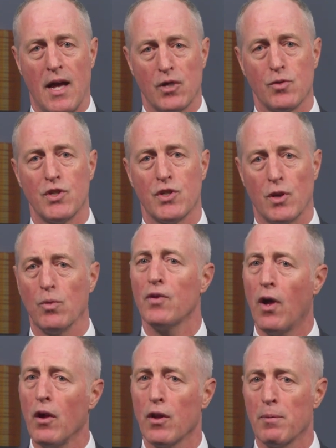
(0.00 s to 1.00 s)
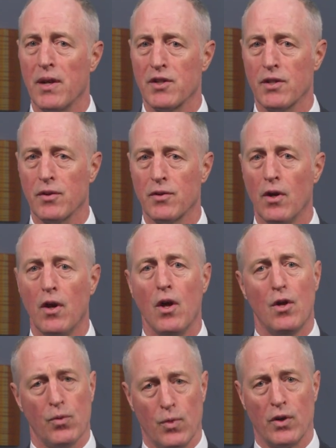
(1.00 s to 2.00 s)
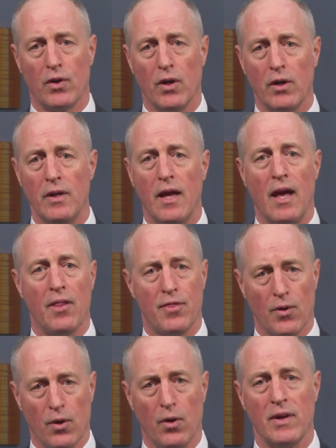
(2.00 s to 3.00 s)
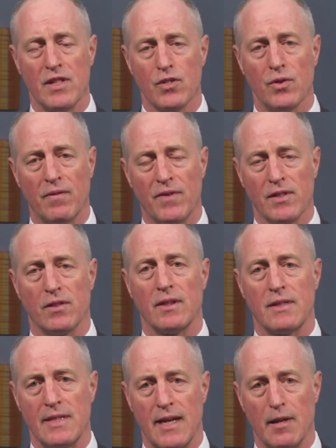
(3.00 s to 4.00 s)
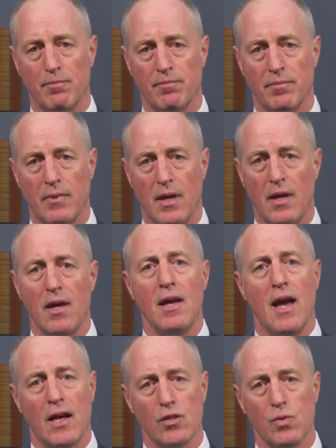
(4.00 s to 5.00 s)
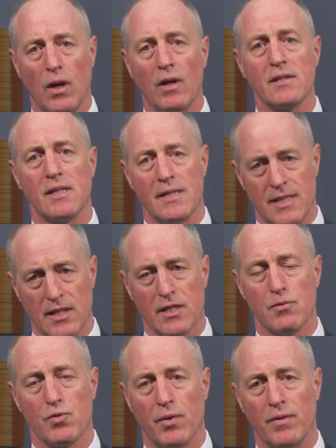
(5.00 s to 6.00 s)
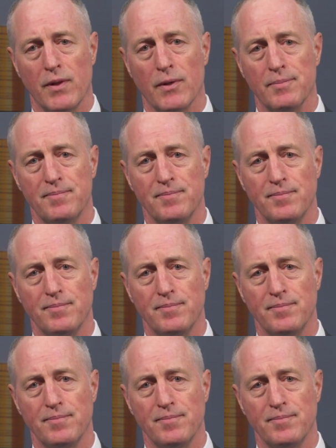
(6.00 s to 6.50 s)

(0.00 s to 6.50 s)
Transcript: as we should with all our patients, through a good and thorough history and physical exam, as well as a systems review.